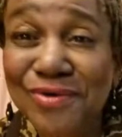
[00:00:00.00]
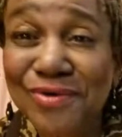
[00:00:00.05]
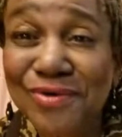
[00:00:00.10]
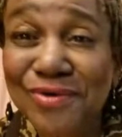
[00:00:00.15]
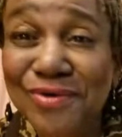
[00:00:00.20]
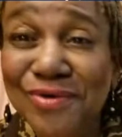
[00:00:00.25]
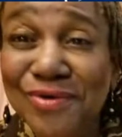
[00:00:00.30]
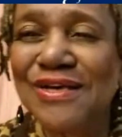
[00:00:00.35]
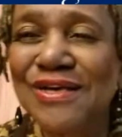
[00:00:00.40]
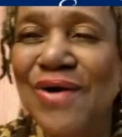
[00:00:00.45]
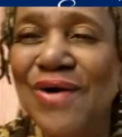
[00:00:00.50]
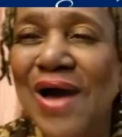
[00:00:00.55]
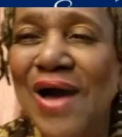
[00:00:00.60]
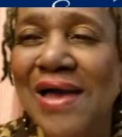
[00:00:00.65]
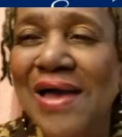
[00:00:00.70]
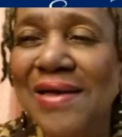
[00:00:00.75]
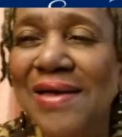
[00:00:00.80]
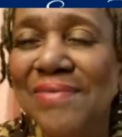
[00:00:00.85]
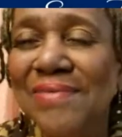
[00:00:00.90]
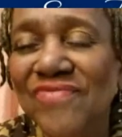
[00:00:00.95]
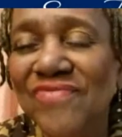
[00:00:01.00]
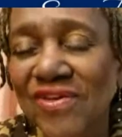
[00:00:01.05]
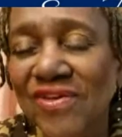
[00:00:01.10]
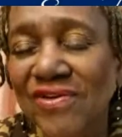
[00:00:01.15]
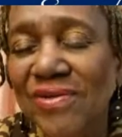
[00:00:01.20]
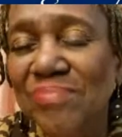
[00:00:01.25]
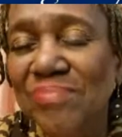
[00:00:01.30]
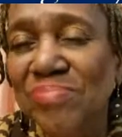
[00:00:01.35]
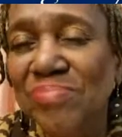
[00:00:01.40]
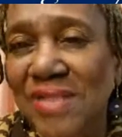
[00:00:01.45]
And so I am
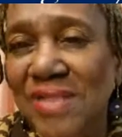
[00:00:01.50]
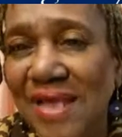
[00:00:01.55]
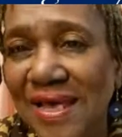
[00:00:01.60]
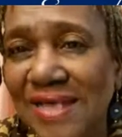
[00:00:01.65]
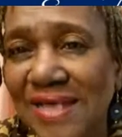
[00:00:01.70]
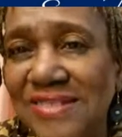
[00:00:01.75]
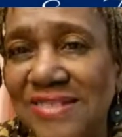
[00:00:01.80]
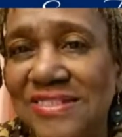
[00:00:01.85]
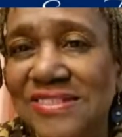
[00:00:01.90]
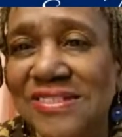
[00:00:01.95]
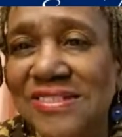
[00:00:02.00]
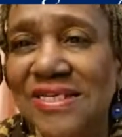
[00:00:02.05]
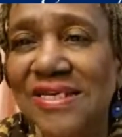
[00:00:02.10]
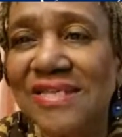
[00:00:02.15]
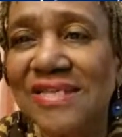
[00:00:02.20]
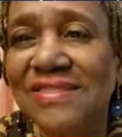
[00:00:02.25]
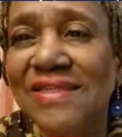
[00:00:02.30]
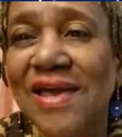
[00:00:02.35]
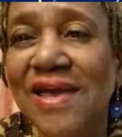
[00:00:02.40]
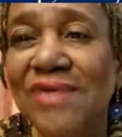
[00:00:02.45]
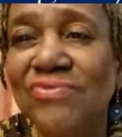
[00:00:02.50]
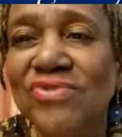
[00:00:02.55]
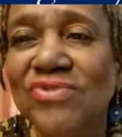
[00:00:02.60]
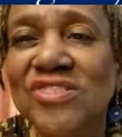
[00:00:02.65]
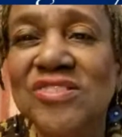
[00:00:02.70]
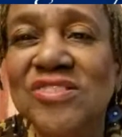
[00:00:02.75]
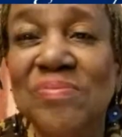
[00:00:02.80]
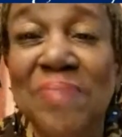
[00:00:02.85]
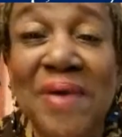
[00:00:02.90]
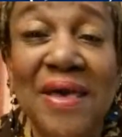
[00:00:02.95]
very blessed in that
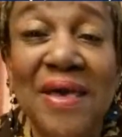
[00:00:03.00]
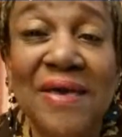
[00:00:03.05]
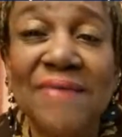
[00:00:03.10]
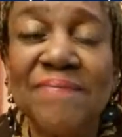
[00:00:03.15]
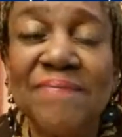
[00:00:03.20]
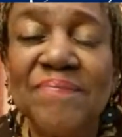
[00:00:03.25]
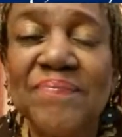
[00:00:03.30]
respect